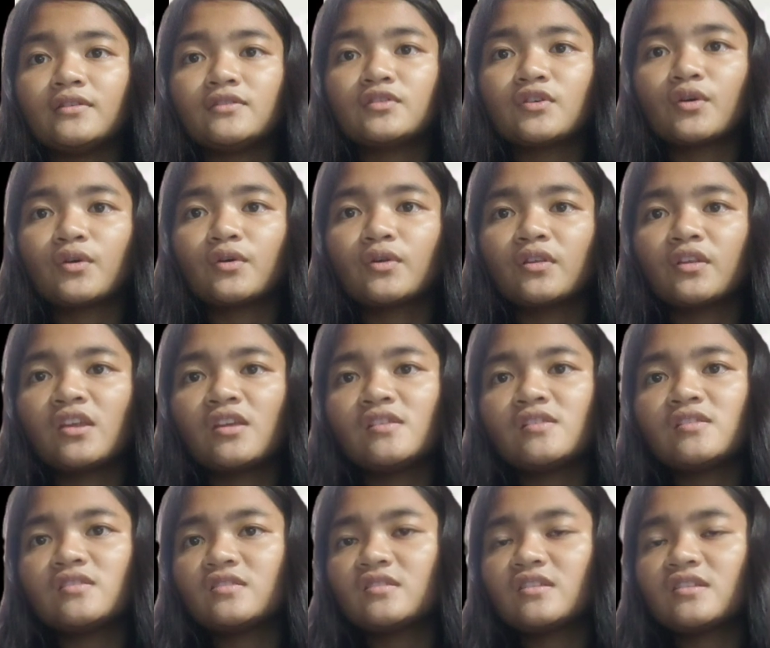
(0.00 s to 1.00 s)
So this
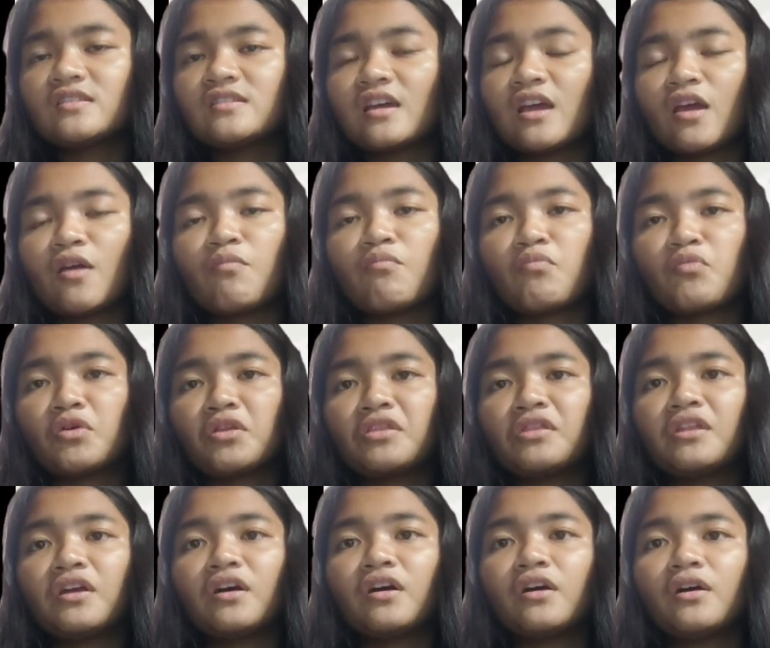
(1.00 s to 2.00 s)
is the same
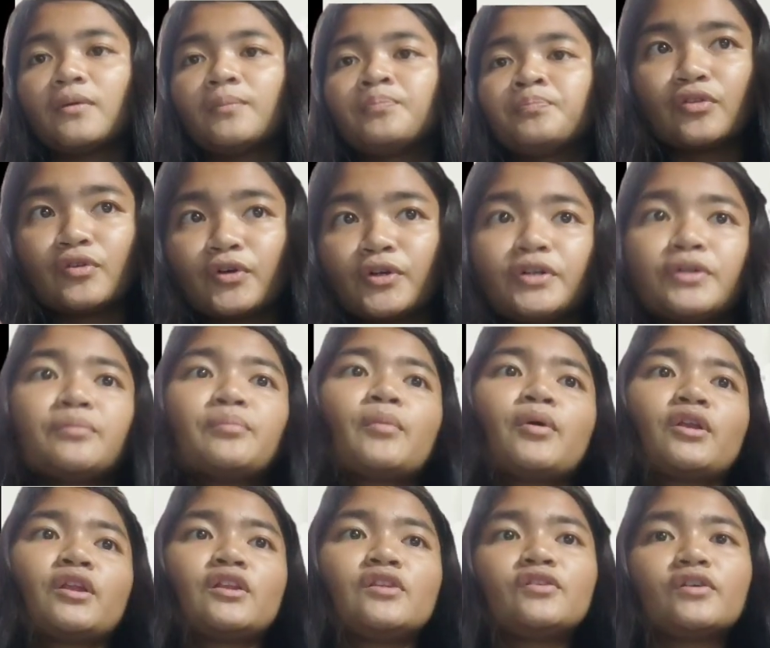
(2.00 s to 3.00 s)
with the third
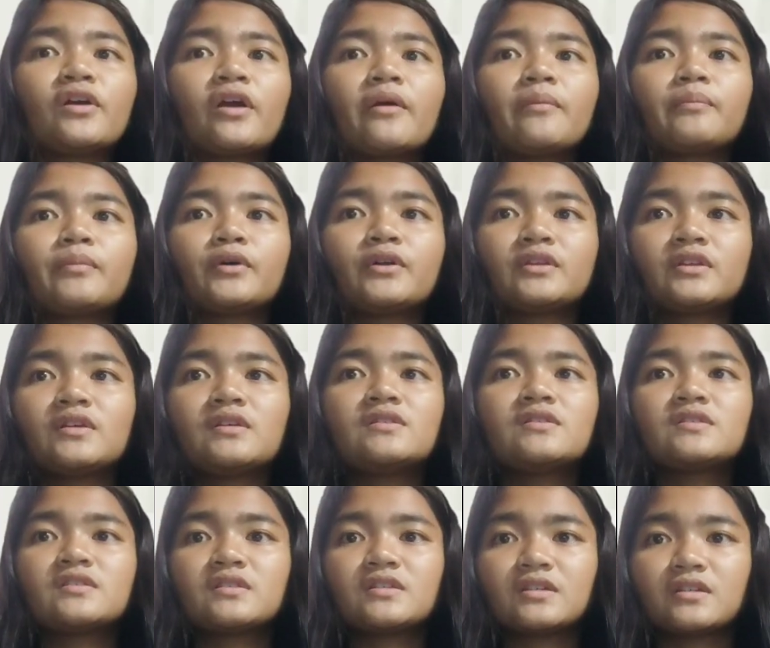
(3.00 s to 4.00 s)
monitor
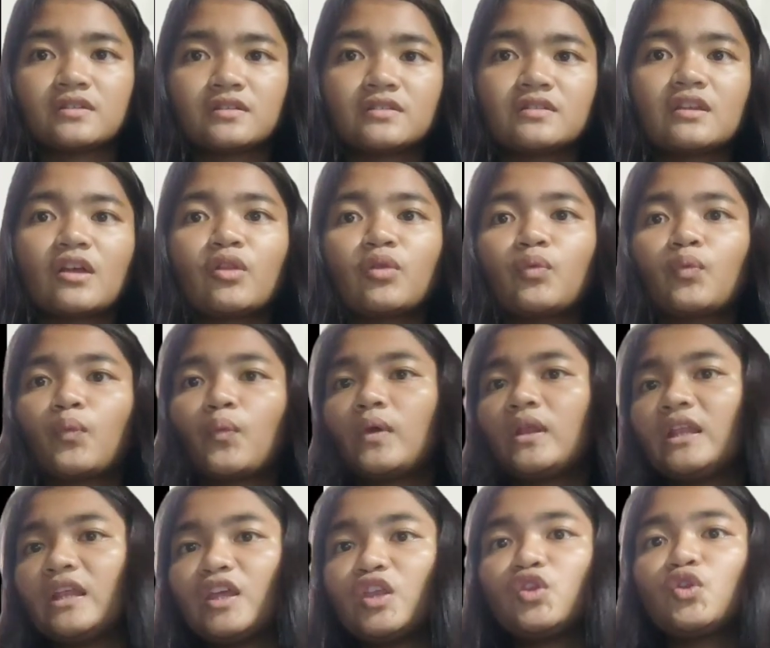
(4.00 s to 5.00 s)
hypothesis, that we
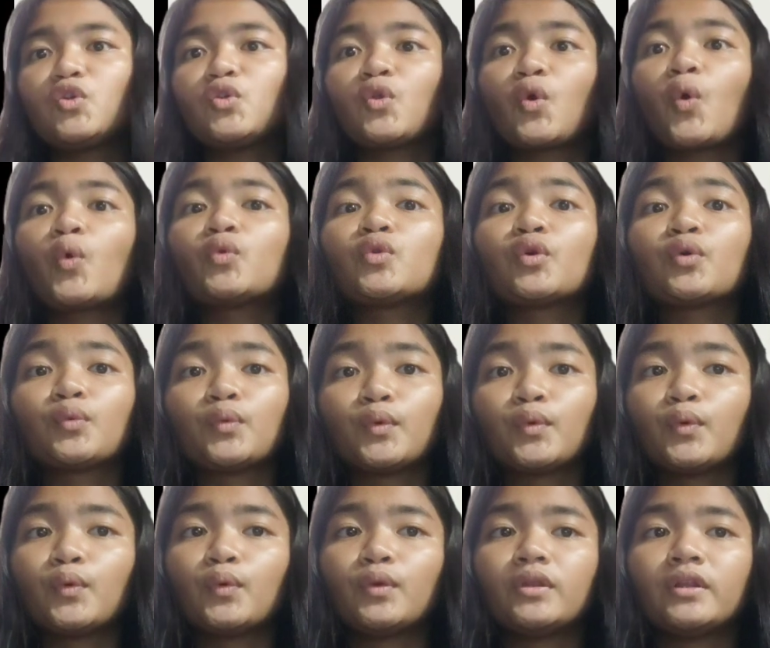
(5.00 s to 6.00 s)
need to know the
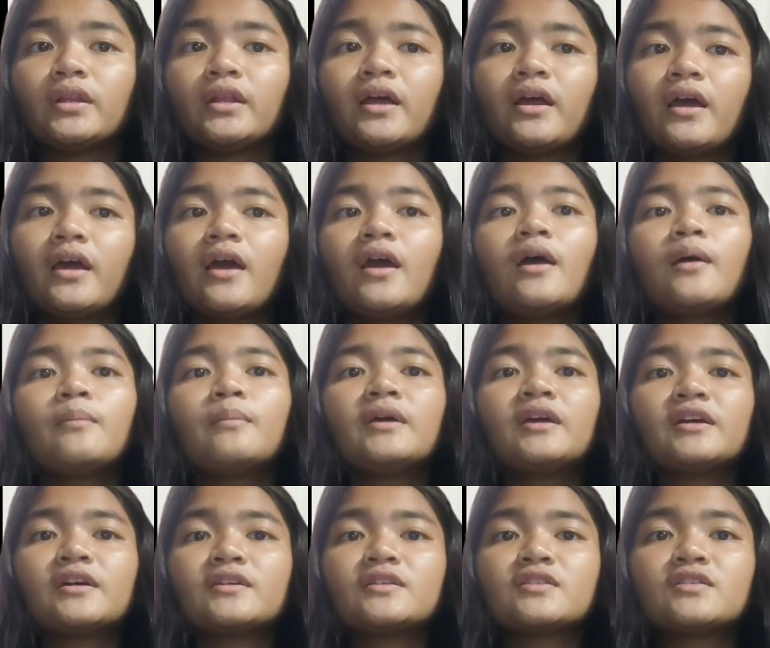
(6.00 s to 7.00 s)
rule,
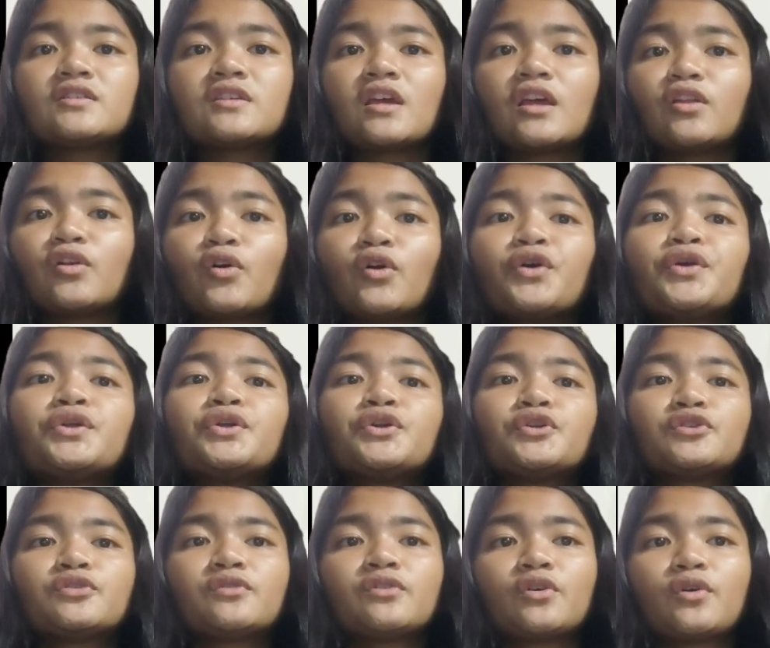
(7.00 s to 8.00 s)
because in order
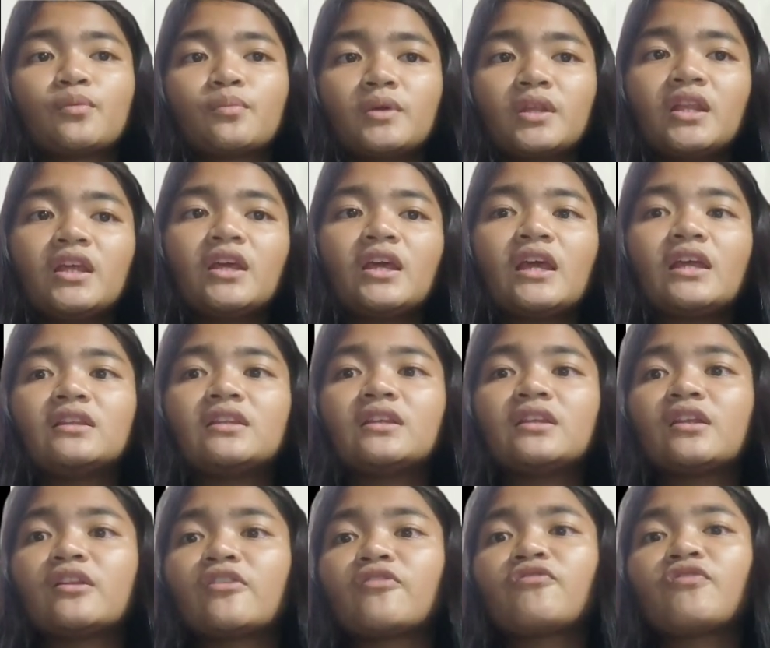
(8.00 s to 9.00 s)
to communicate
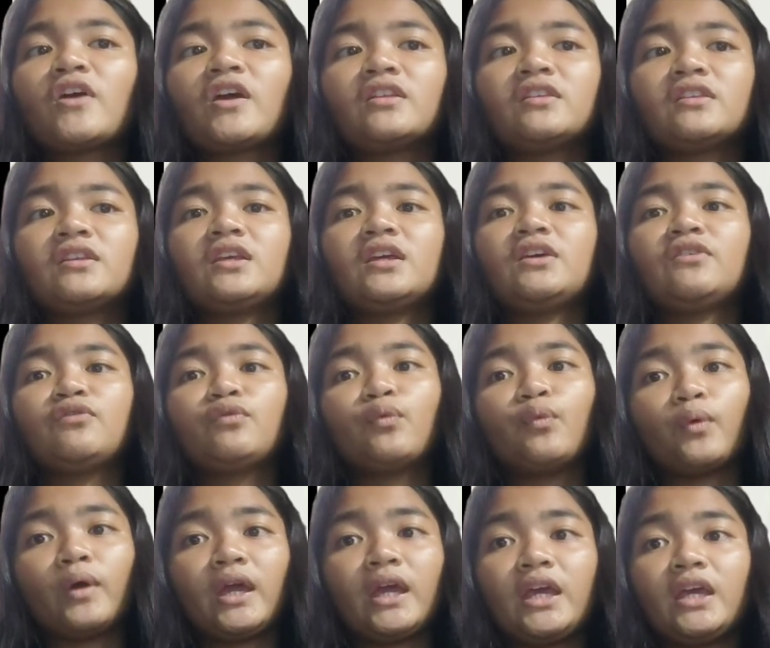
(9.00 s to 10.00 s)
in an effective
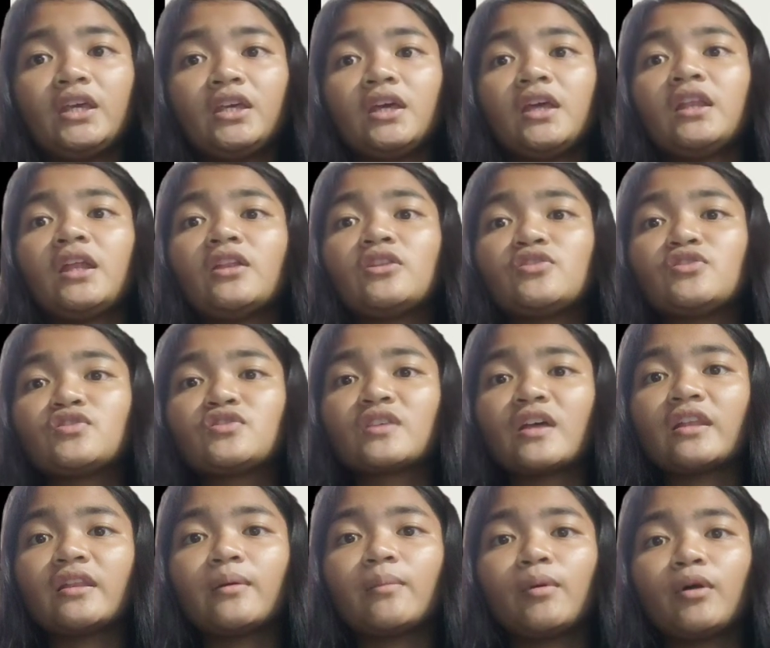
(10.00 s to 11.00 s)
way and
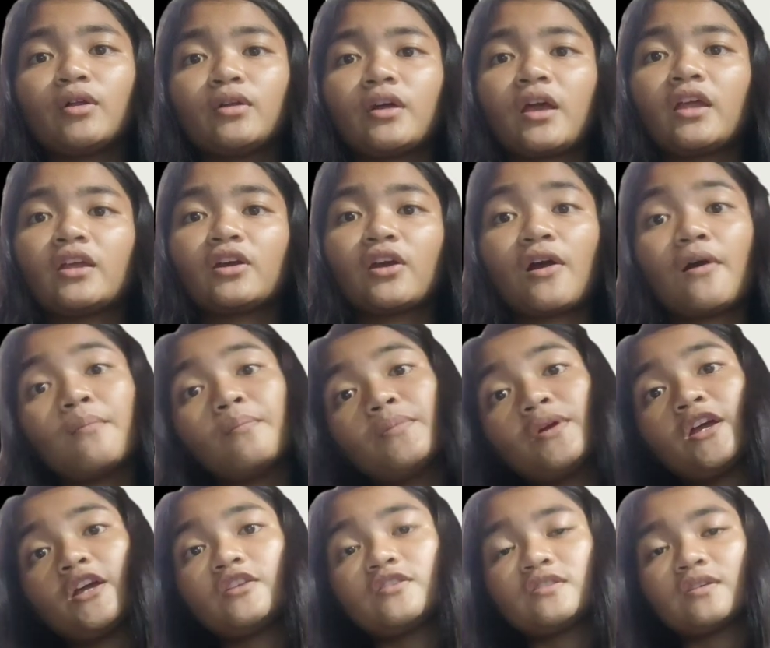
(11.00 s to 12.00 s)
understandable and
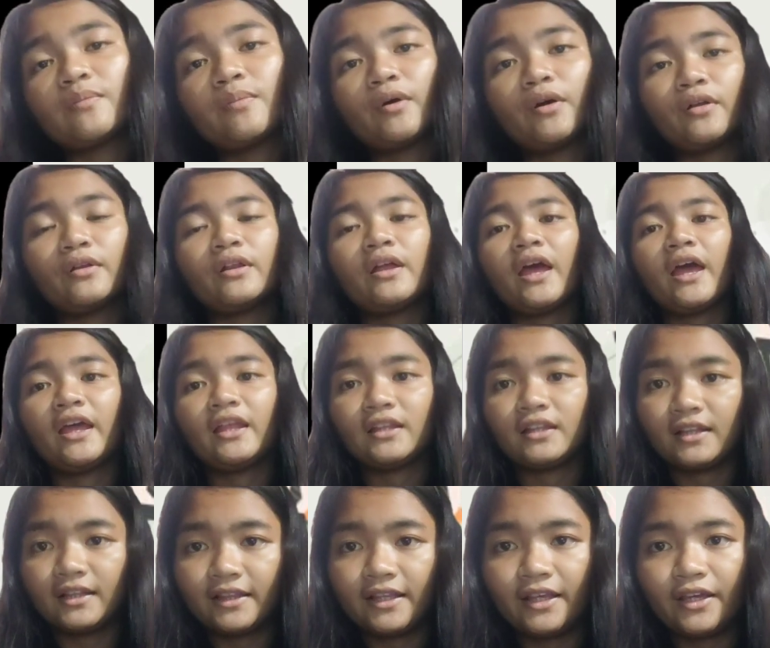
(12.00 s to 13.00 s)
comprehensible
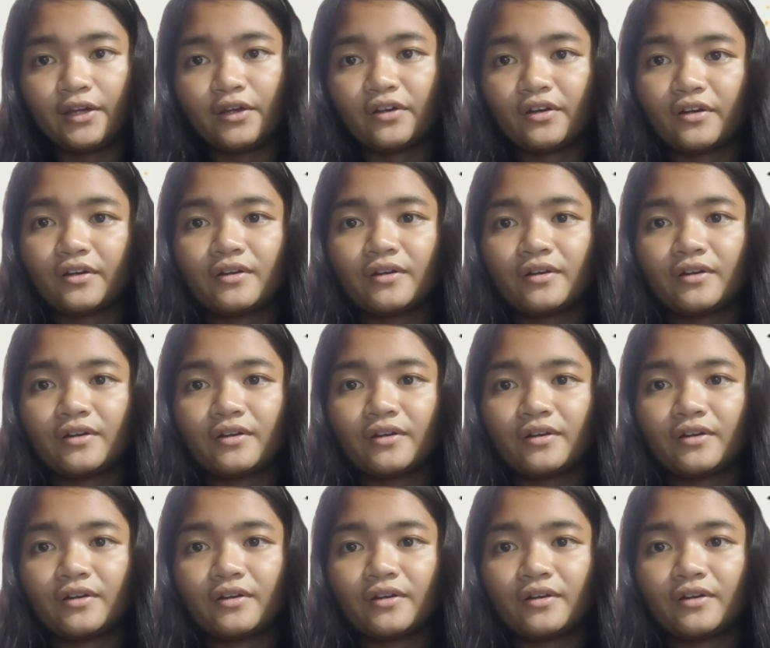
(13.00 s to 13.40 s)
and clear.